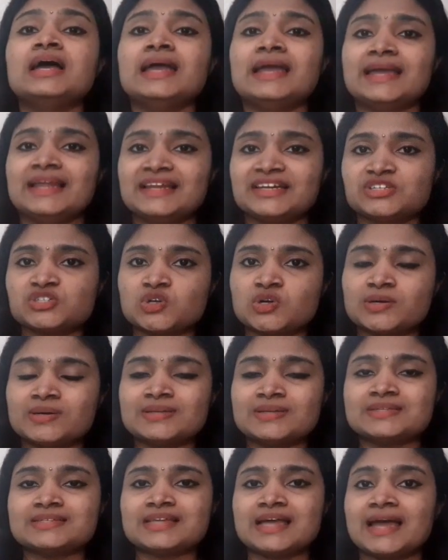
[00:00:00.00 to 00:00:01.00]

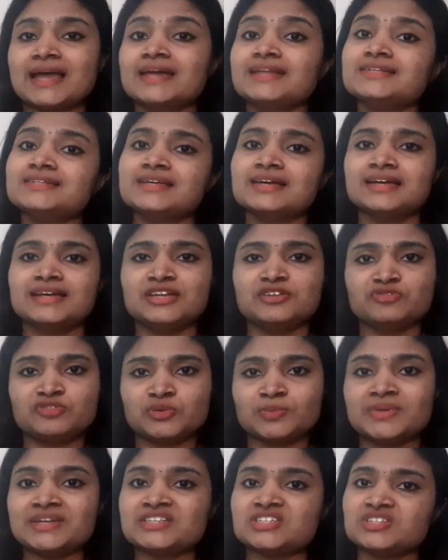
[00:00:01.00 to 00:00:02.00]
Electronics and
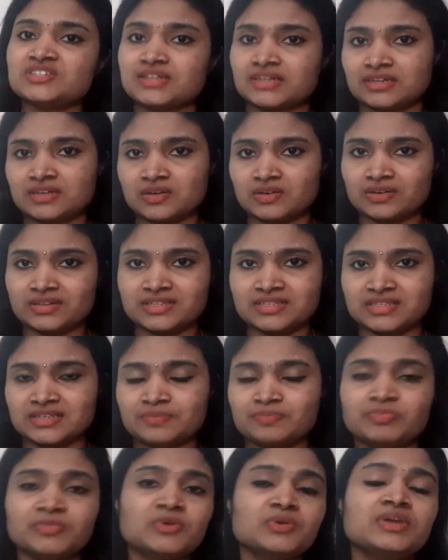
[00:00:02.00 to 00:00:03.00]
Information Technology.
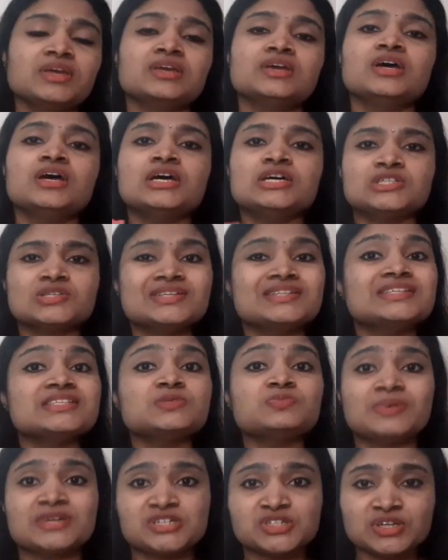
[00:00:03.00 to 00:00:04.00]
Okay, so it is
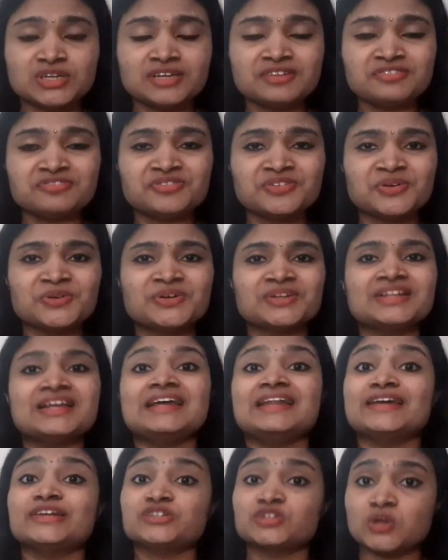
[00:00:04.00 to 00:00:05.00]
specially for the
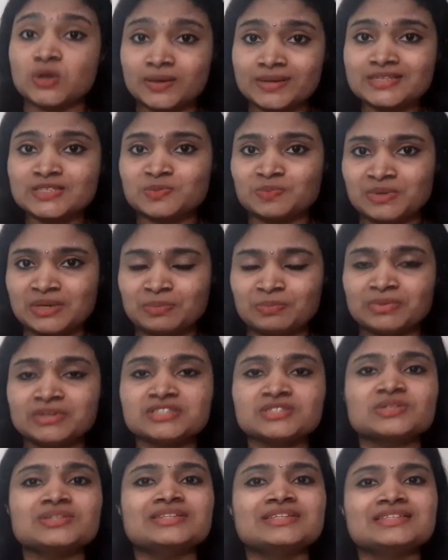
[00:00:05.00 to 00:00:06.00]
electronics people.
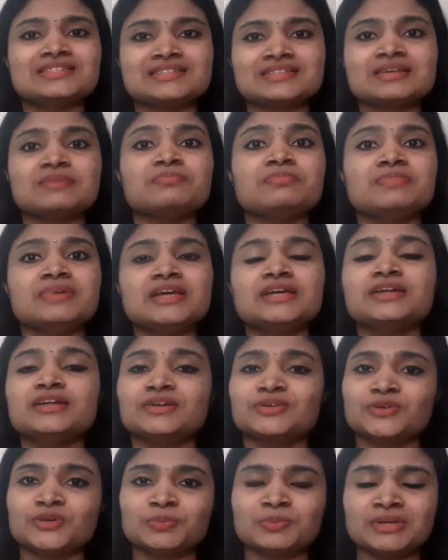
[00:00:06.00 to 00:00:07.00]
So this is a big
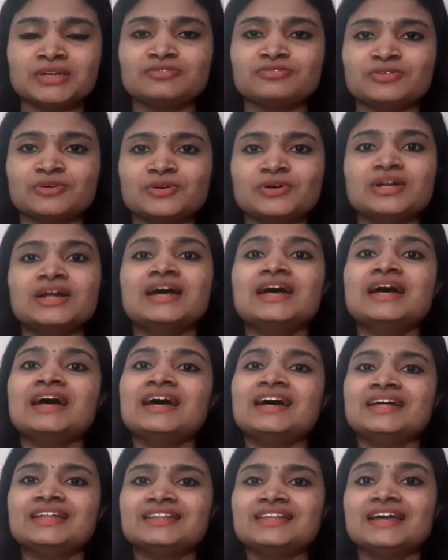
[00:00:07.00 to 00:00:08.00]
recruitment for
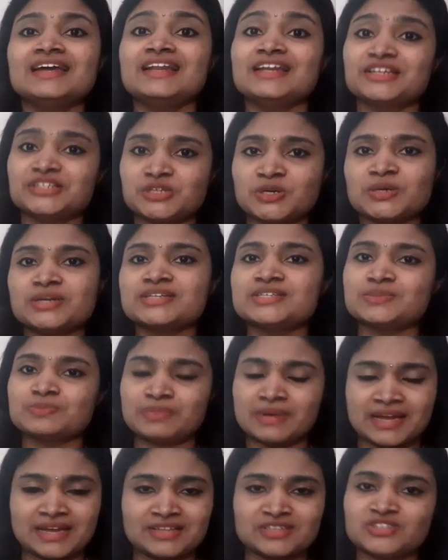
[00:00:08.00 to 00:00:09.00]
the electronics
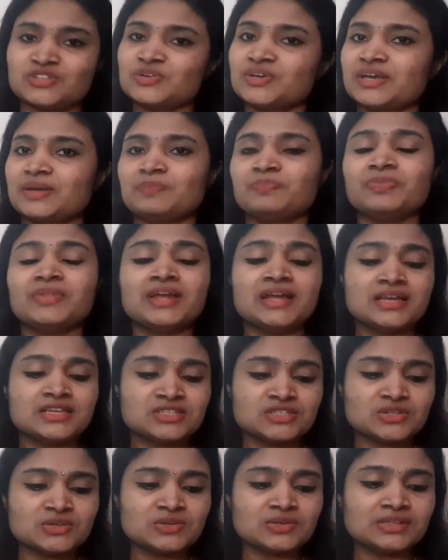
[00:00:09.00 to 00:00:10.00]
branch. Okay,
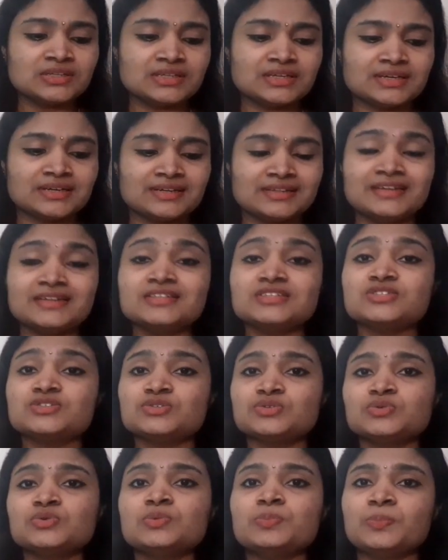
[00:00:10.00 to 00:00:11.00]
so uh, there is
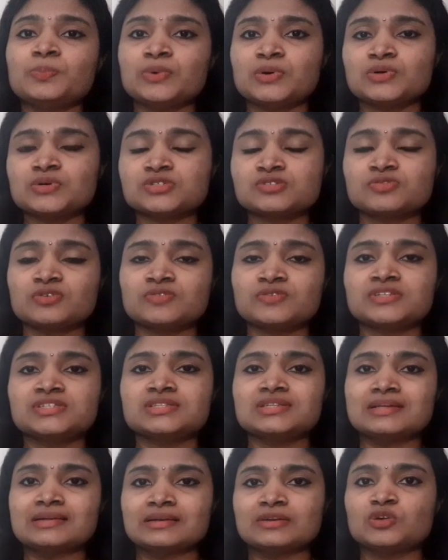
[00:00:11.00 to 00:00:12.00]
two posts for which
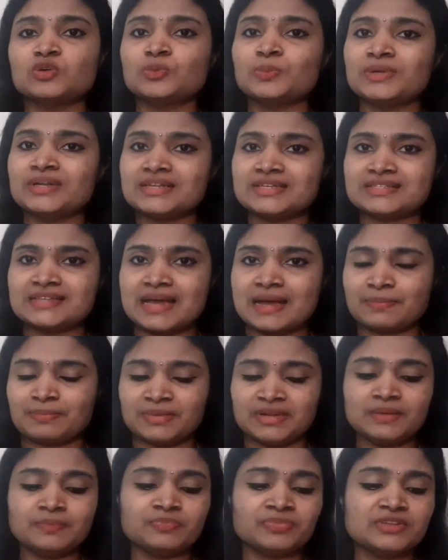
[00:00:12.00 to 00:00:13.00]
the recruitment is
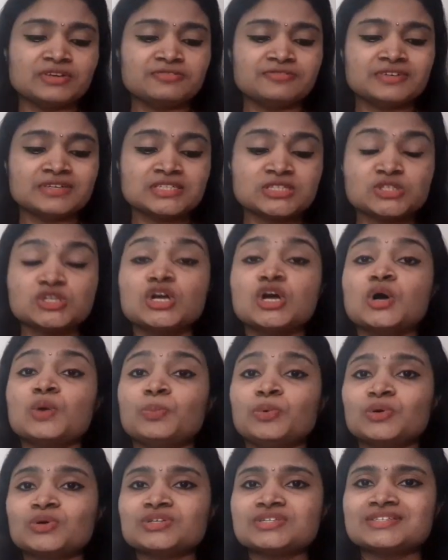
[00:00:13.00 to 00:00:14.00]
happening. The first
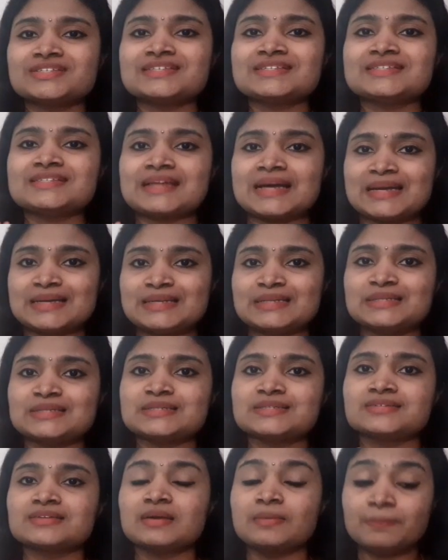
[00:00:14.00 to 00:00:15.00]
post is
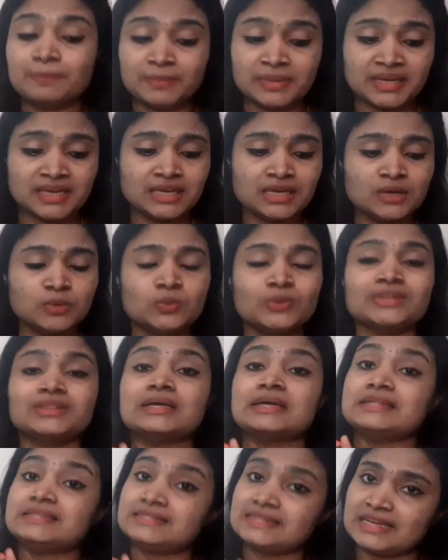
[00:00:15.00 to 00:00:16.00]
scientist B with
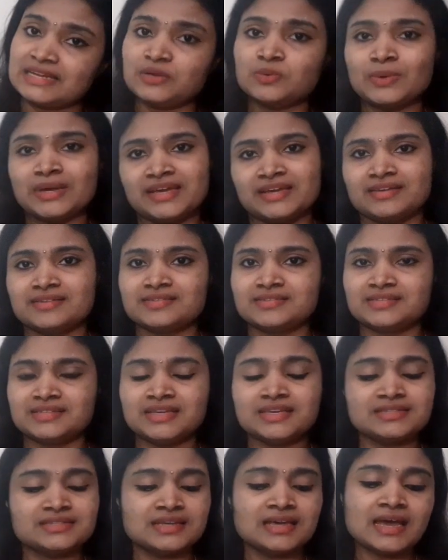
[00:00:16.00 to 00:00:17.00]
10
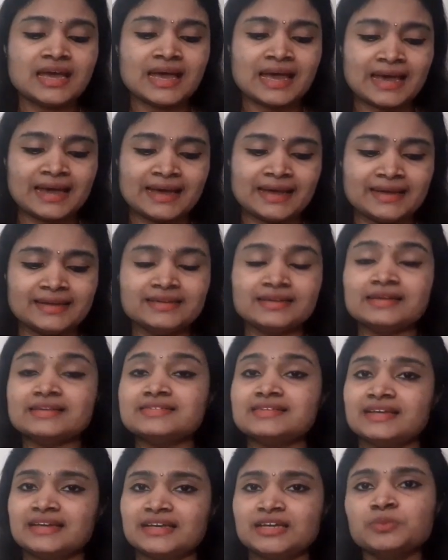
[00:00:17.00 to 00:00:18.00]
vacancies and
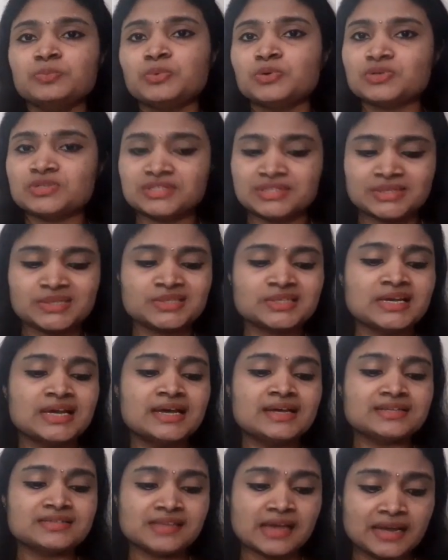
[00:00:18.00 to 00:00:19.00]
second post is
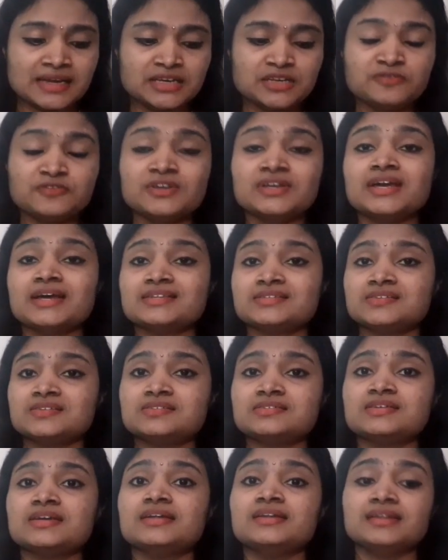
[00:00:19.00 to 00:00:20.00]
scientific
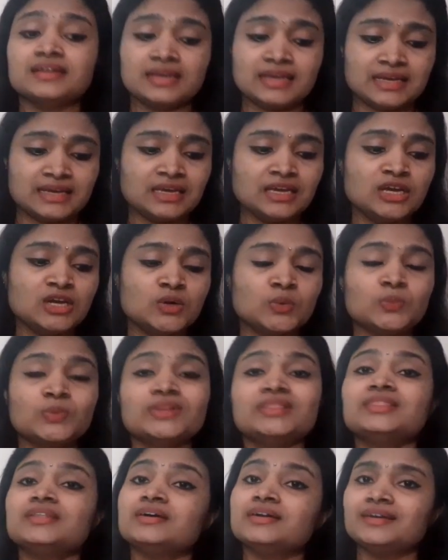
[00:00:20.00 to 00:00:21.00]
assistant A
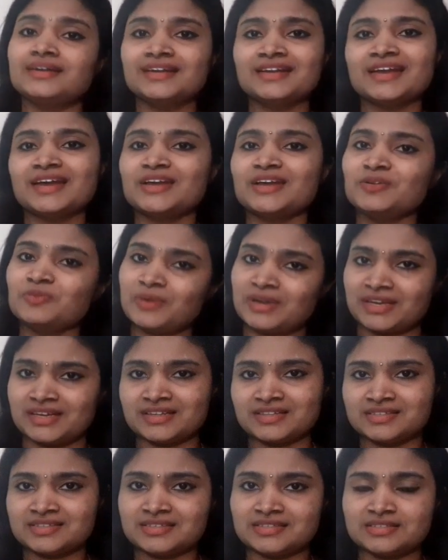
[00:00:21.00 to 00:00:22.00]
with 39
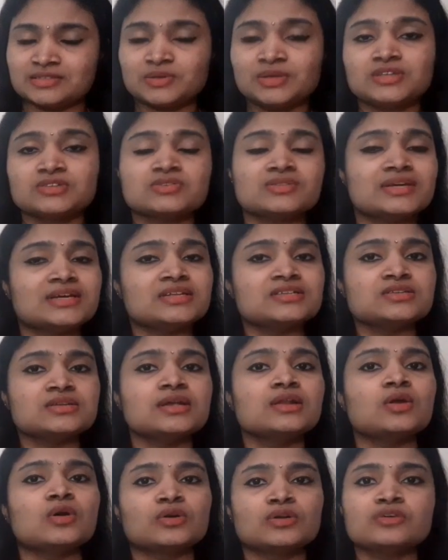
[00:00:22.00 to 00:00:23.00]
vacancies. Okay, so there is a
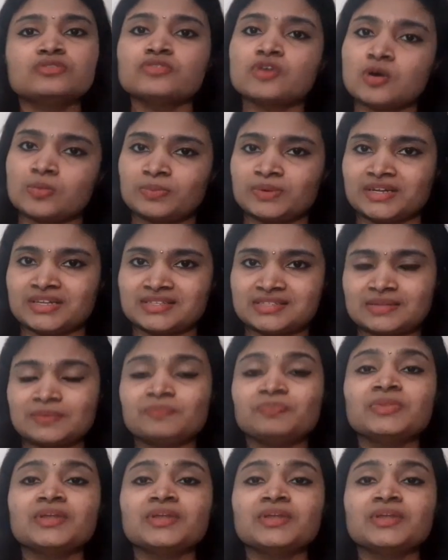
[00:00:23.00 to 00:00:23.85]
lot of openings.